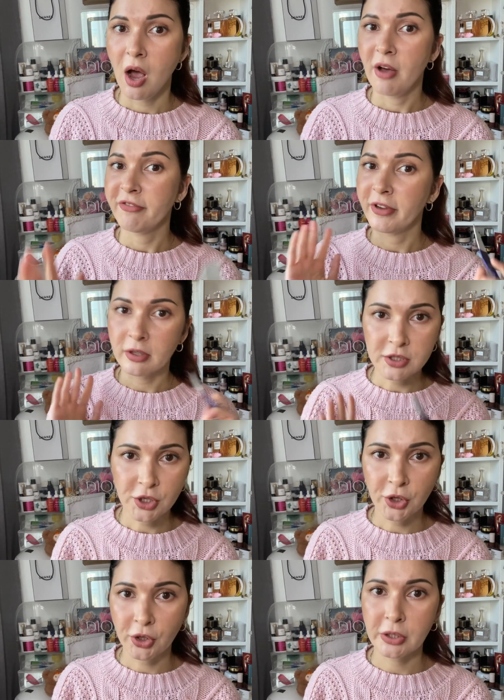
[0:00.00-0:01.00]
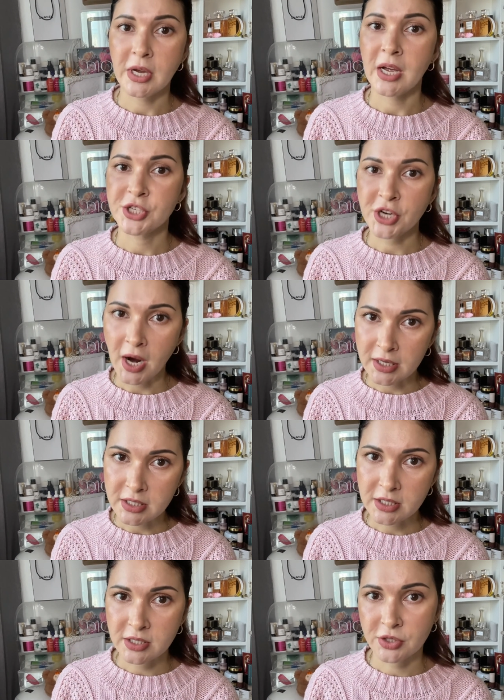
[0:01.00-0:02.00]
feels good,
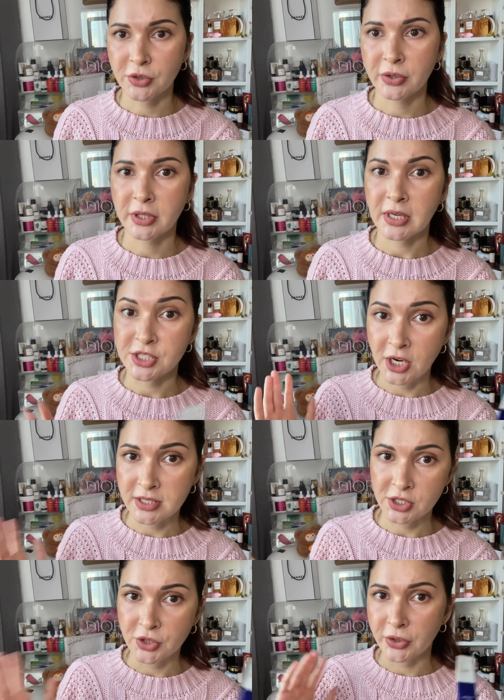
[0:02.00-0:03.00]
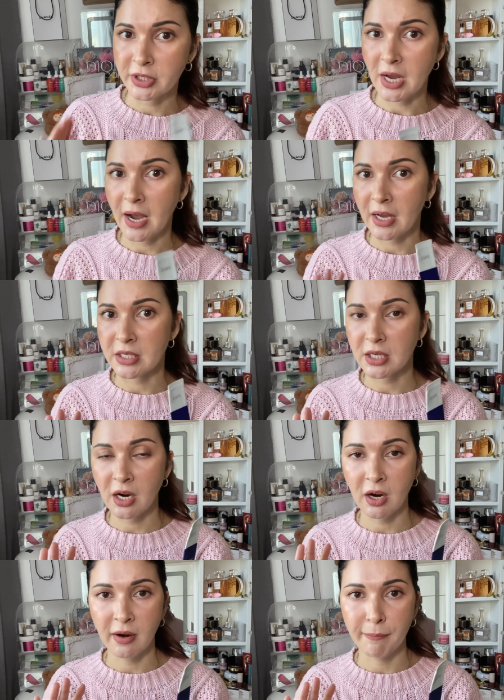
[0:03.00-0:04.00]
adjust to it, and
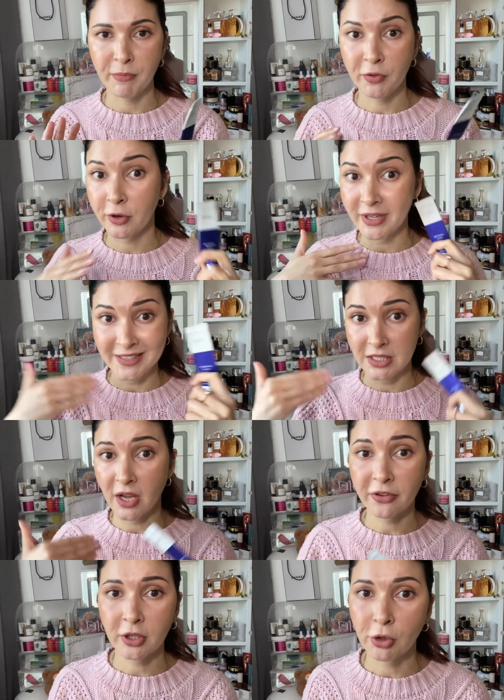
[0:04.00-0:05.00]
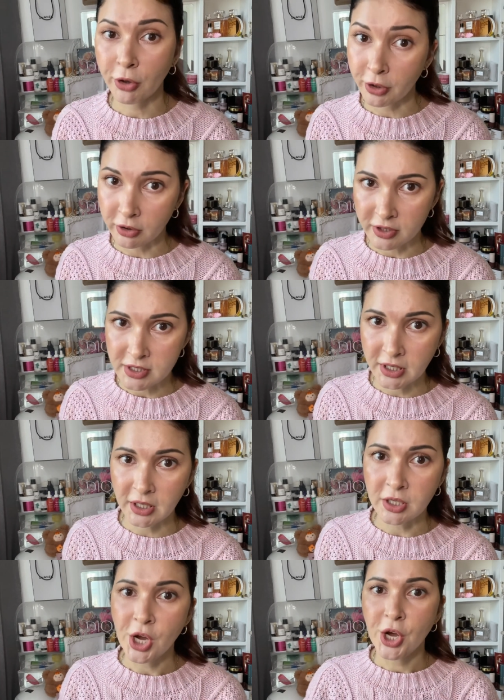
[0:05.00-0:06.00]
there is nothing going on in the
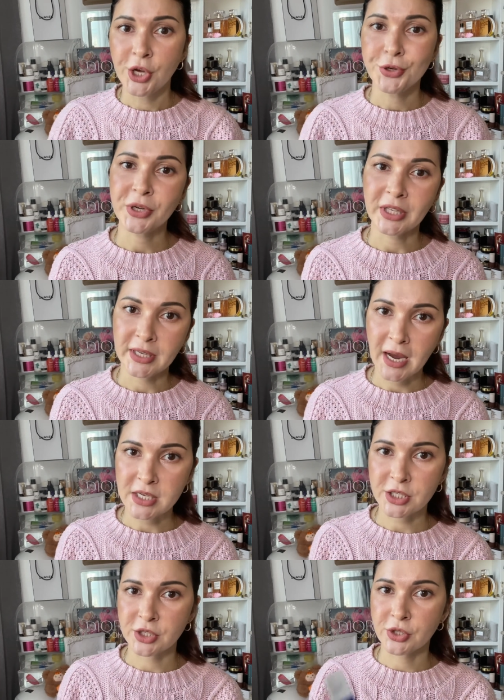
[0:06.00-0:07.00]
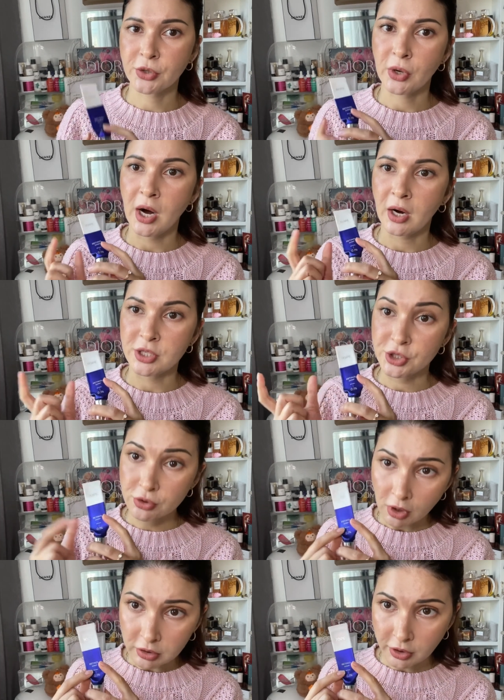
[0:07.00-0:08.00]
skin, you can get into a
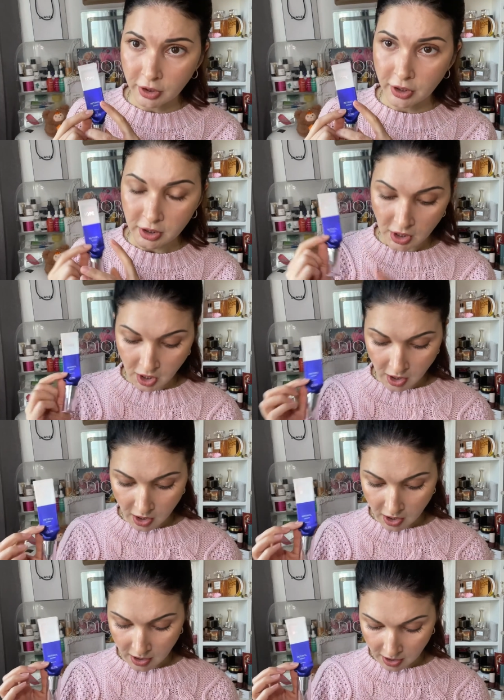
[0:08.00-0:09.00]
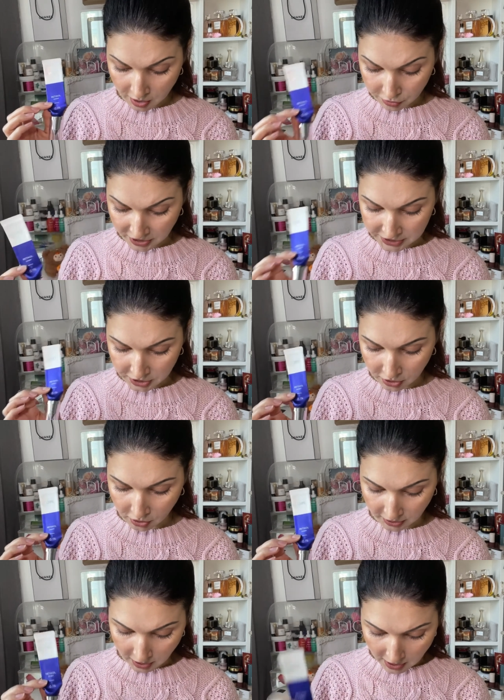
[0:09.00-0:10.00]
stronger retinol